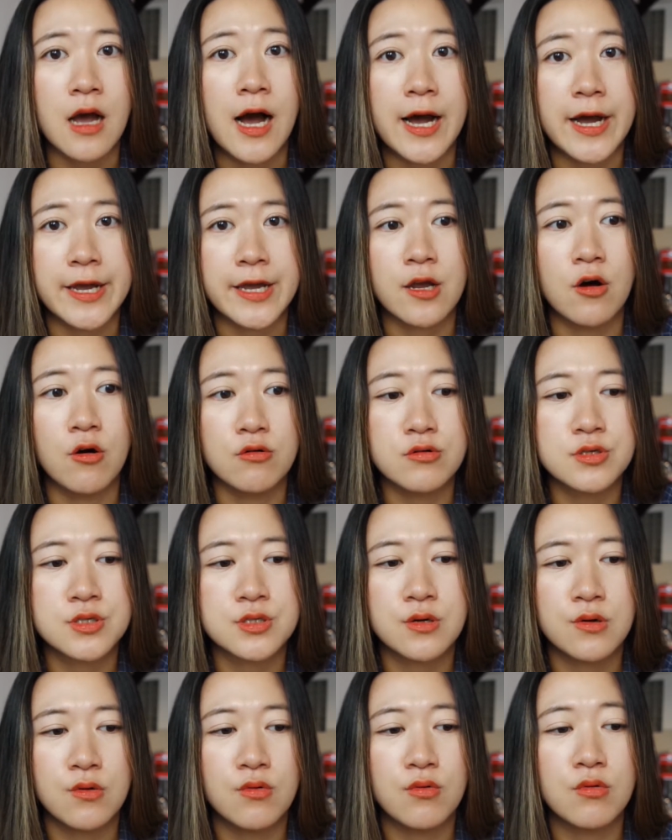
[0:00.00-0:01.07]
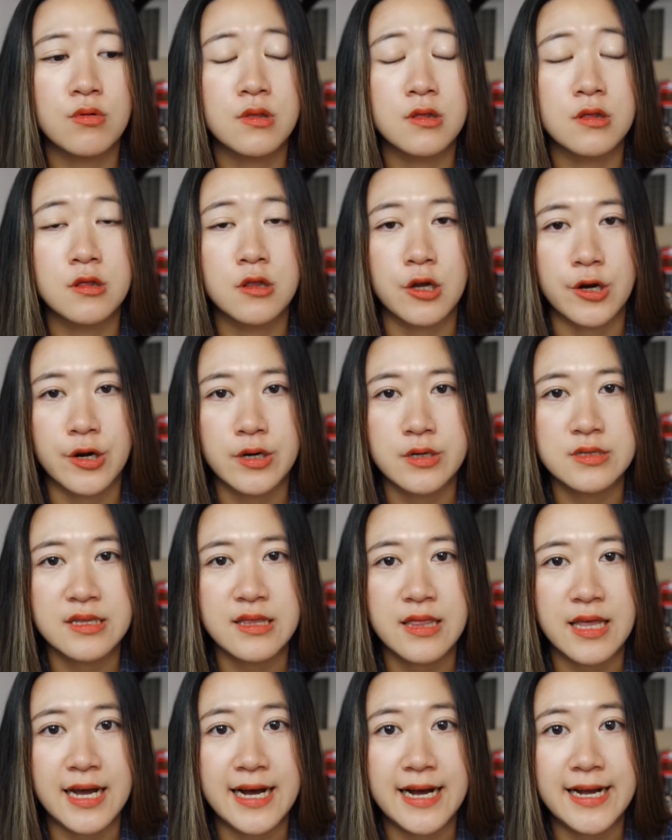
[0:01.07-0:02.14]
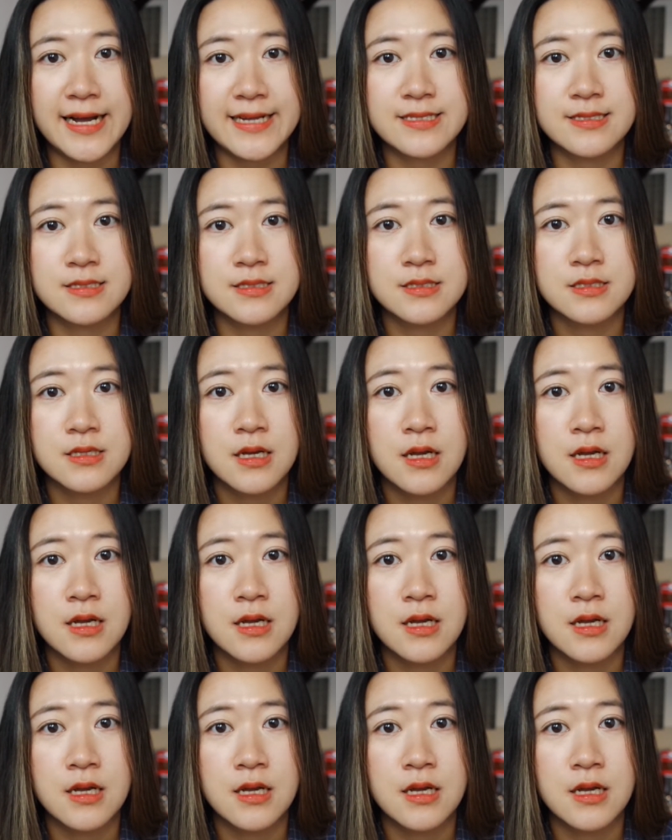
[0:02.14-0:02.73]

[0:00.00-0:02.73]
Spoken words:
I also learned that